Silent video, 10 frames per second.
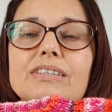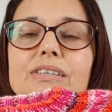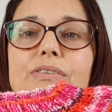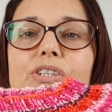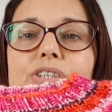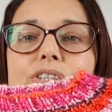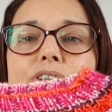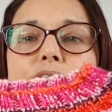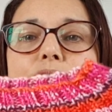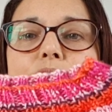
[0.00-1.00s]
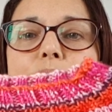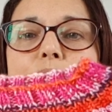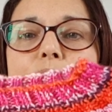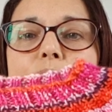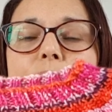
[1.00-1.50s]
So it's just the
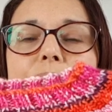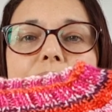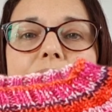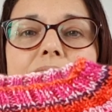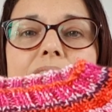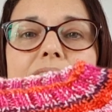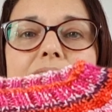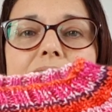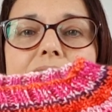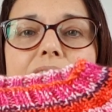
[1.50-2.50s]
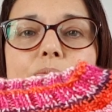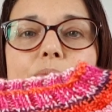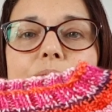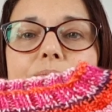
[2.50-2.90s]
normal knit